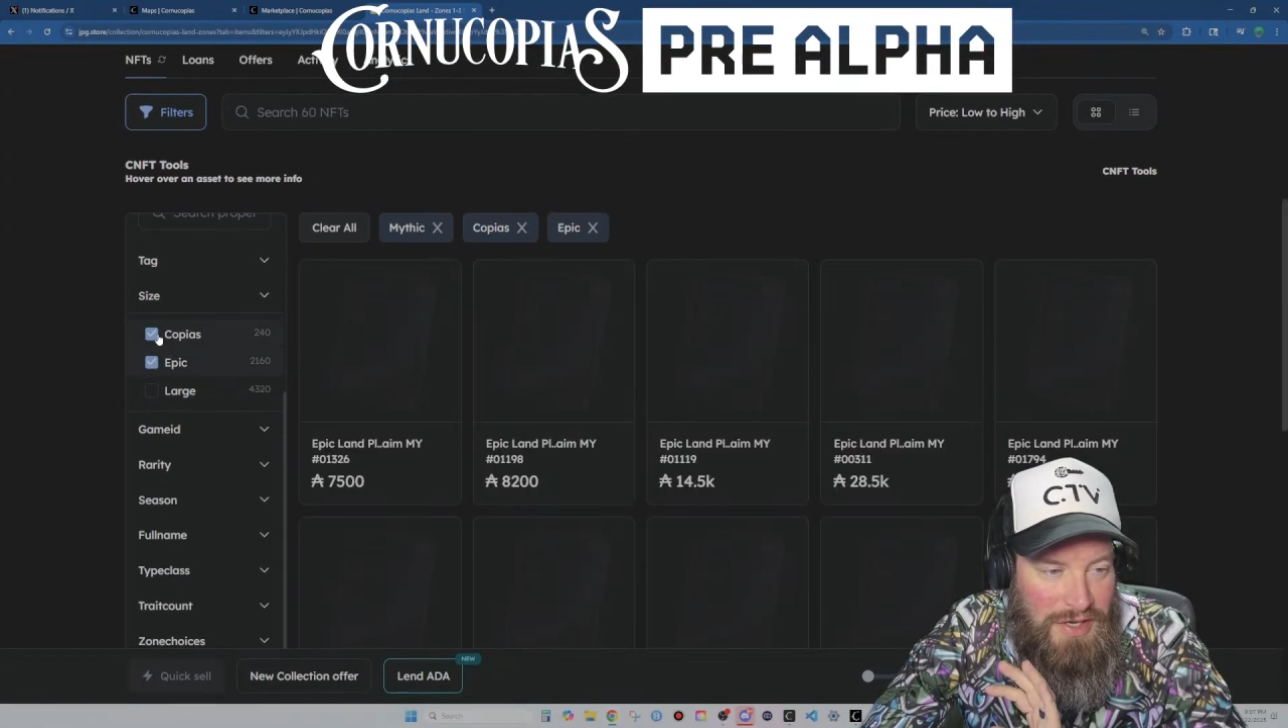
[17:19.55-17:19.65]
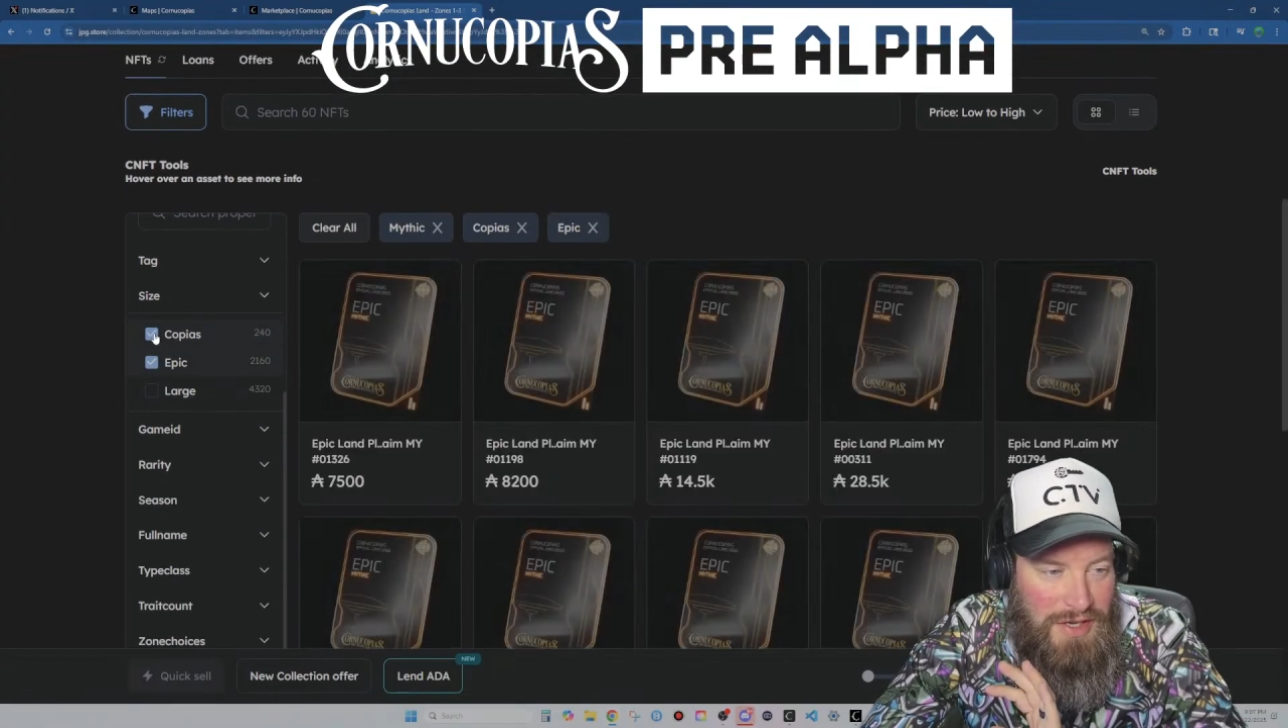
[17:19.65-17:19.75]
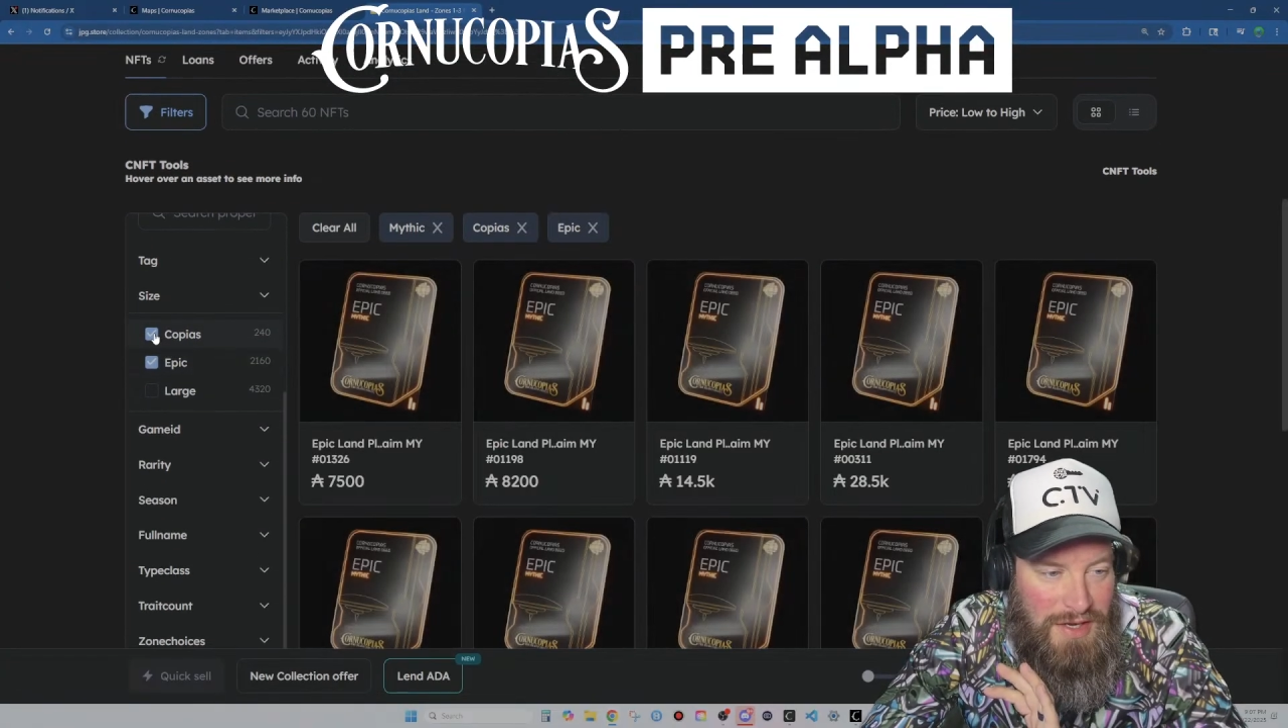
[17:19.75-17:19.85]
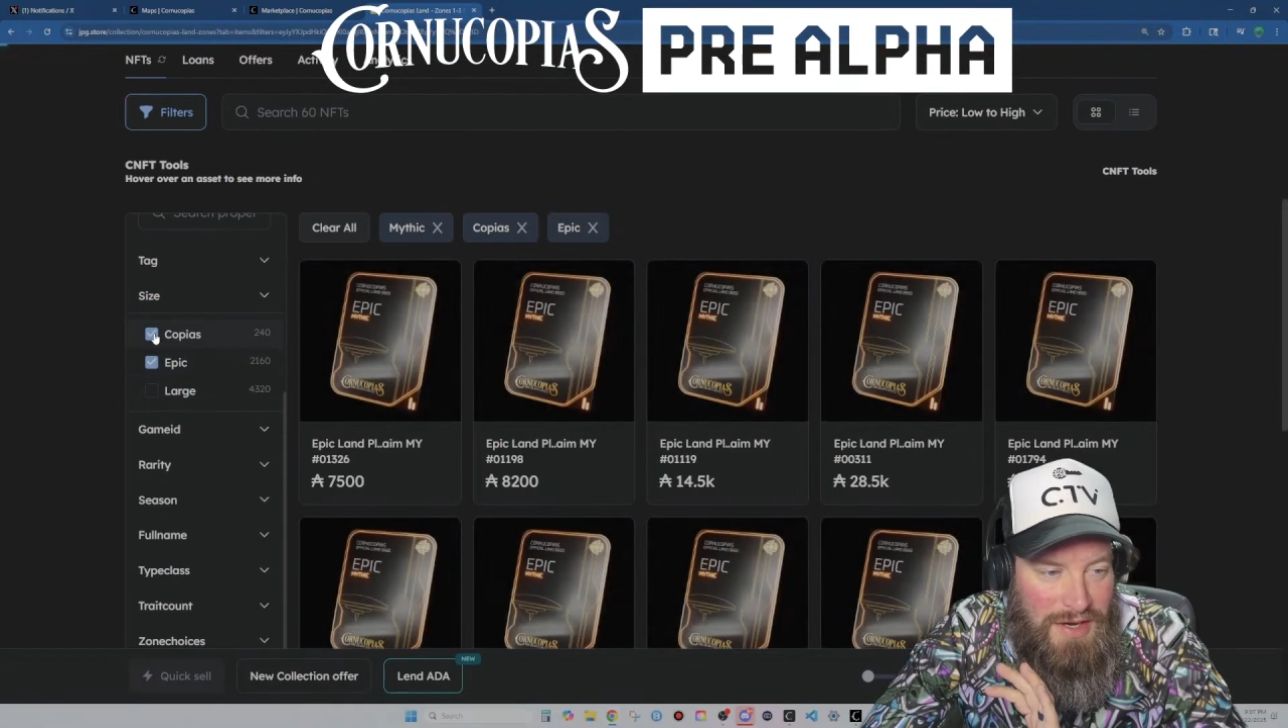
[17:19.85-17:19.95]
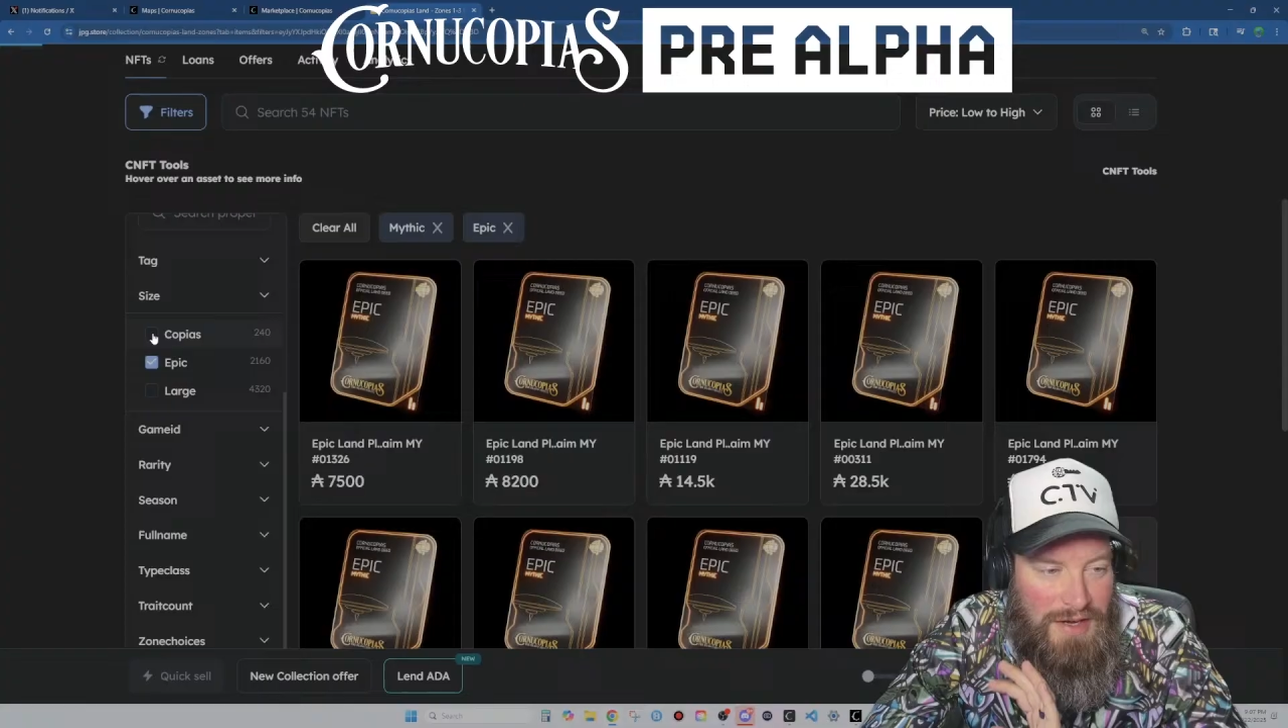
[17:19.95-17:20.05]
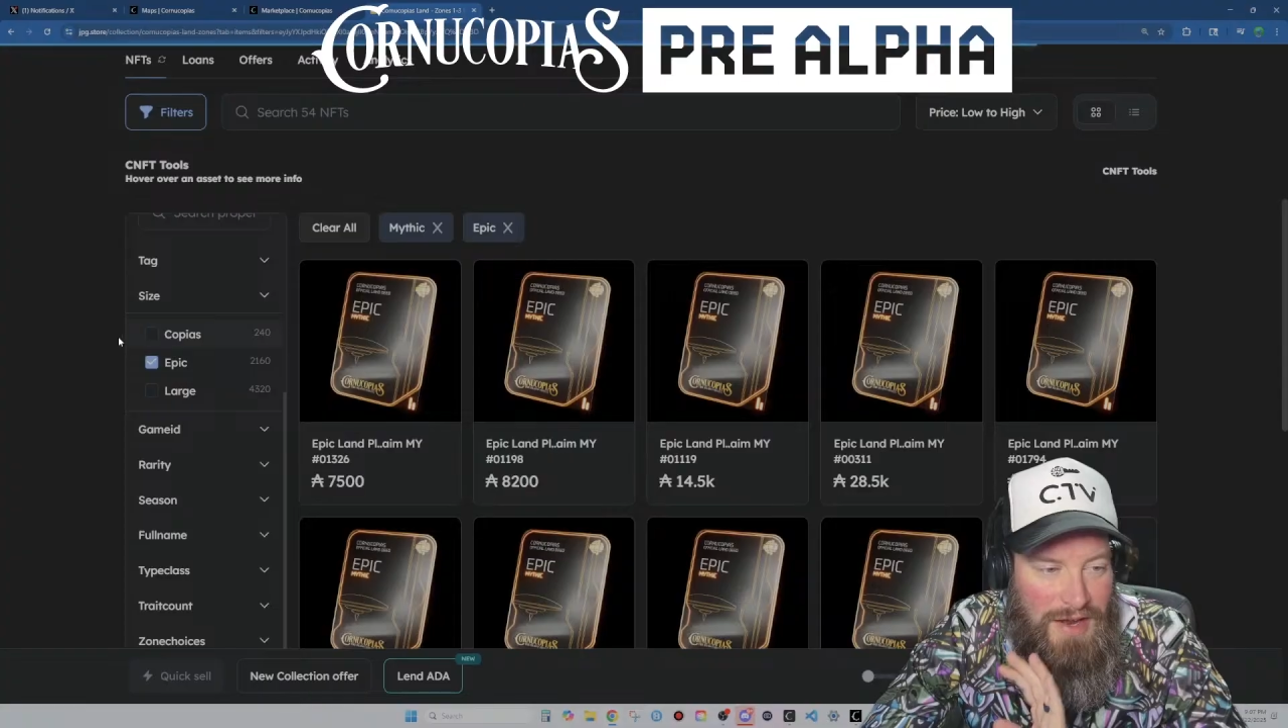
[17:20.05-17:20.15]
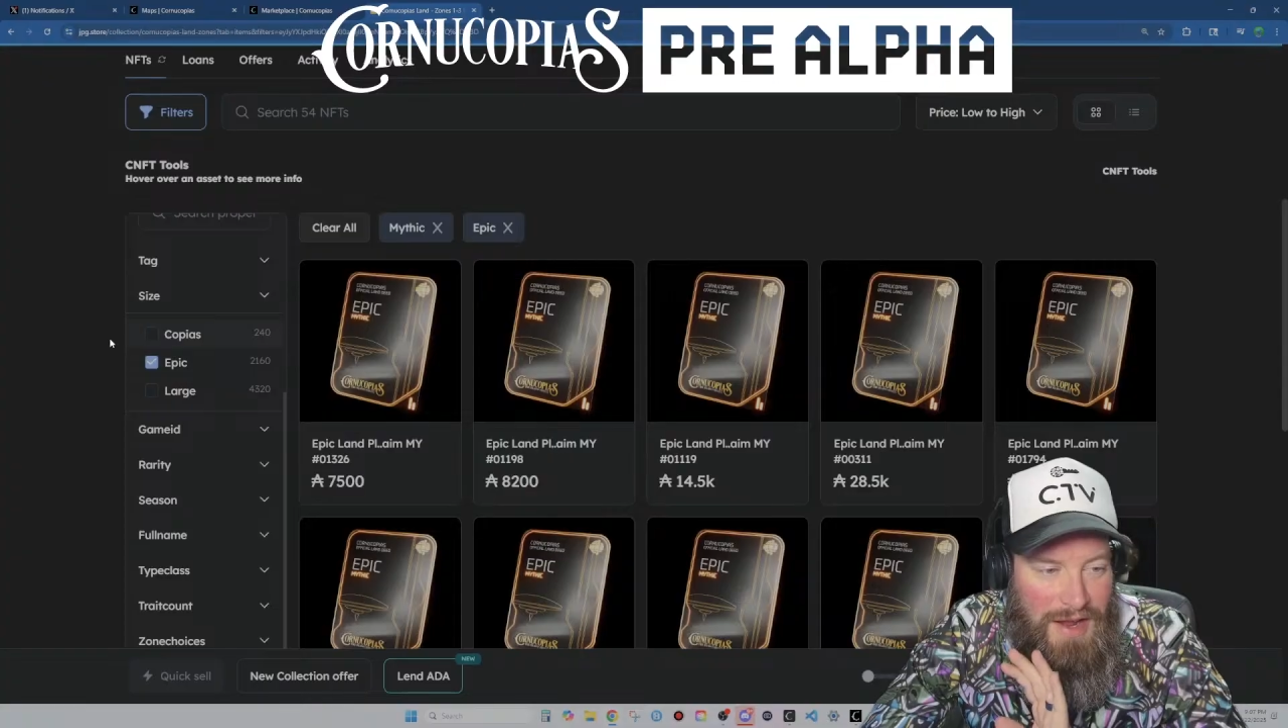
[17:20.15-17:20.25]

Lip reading: get an